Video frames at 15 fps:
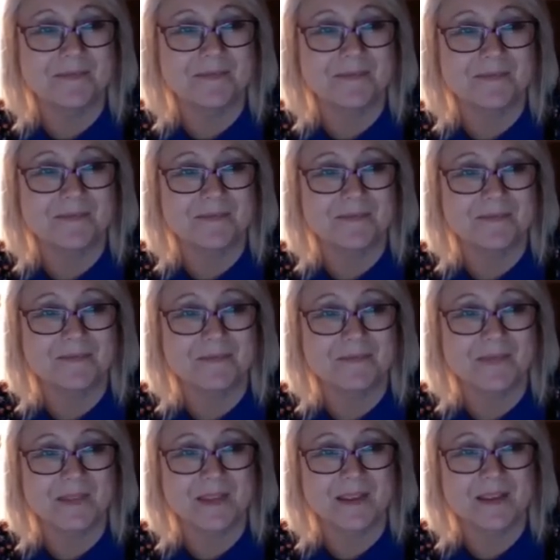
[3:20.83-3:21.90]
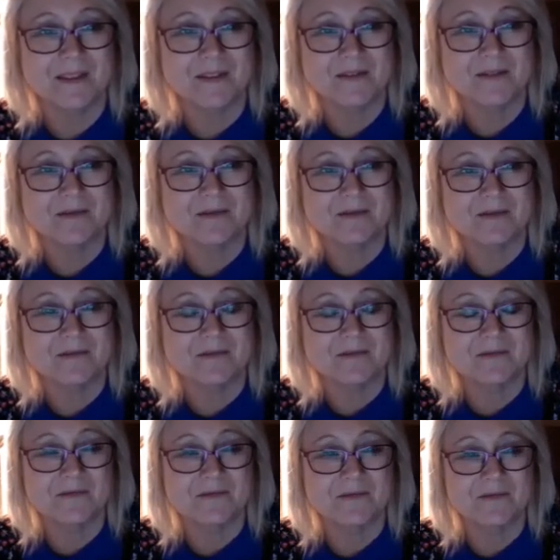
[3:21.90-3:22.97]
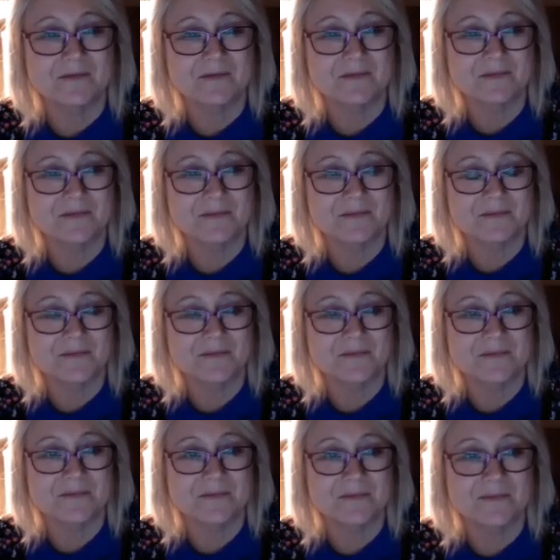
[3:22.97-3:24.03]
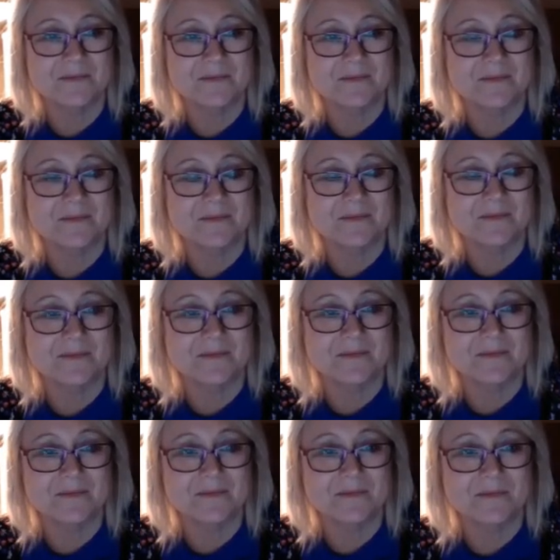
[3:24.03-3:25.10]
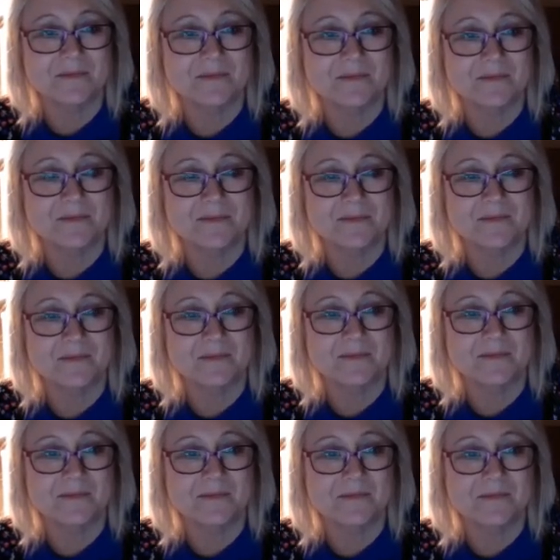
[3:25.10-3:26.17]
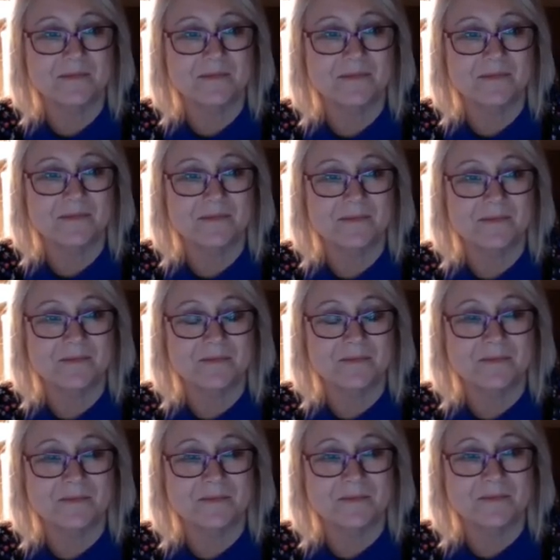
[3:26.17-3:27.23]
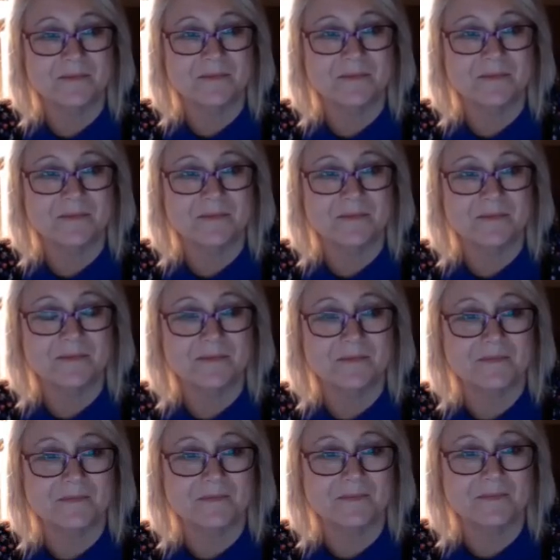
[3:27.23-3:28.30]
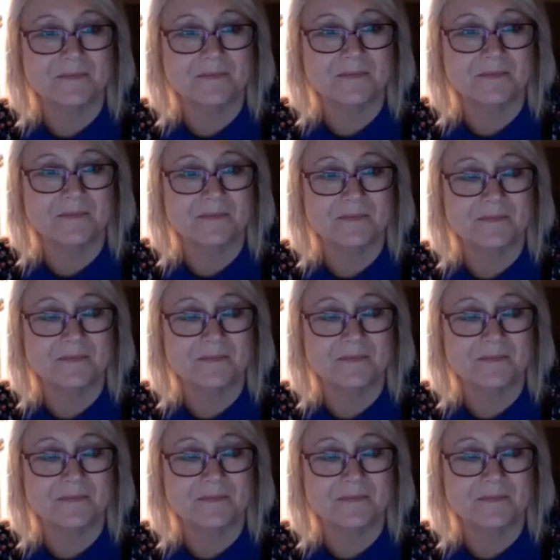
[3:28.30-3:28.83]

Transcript: This person isn't speaking.